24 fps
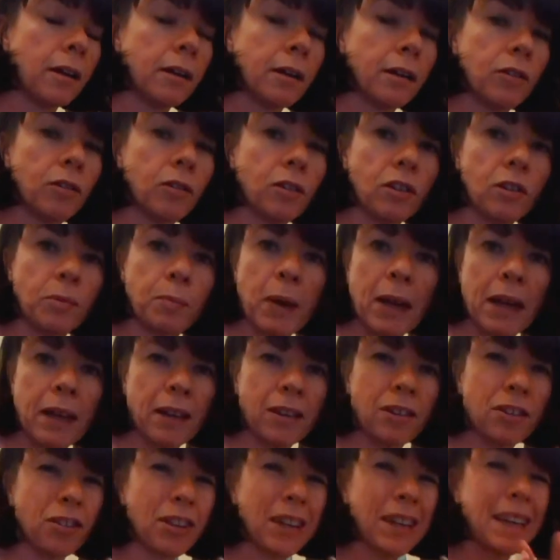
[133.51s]
then you can make
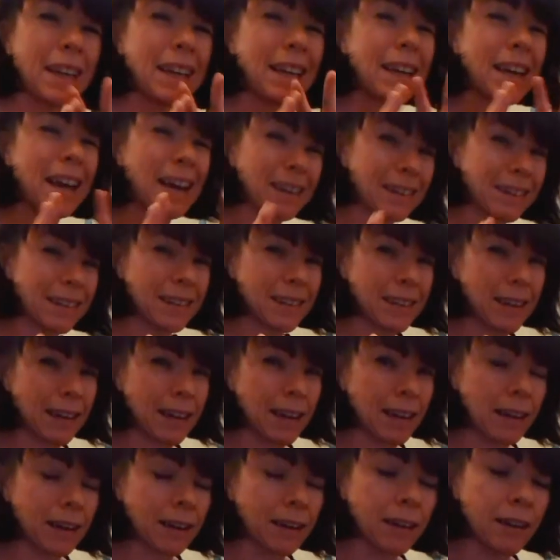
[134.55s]
a
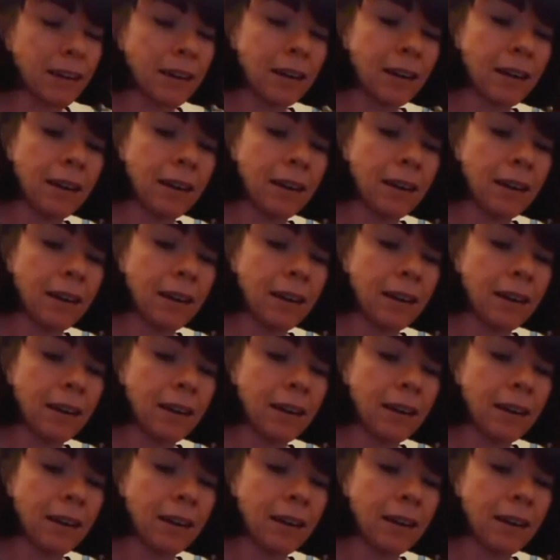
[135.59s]
gigantic